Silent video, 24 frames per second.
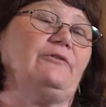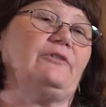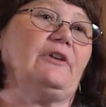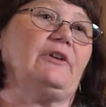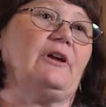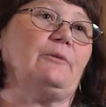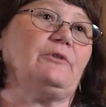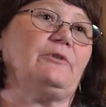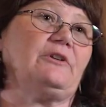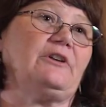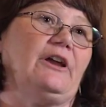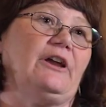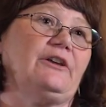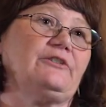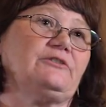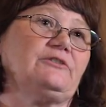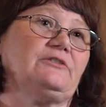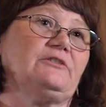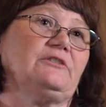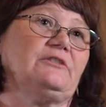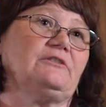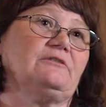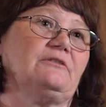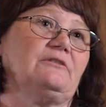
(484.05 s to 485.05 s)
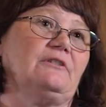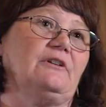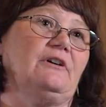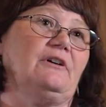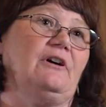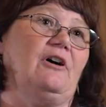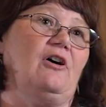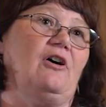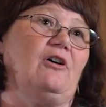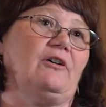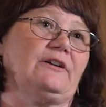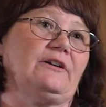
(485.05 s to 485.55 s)
application in
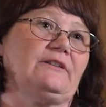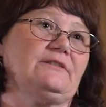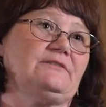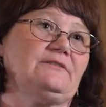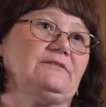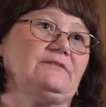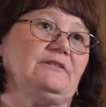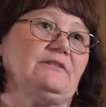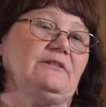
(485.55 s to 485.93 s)
August,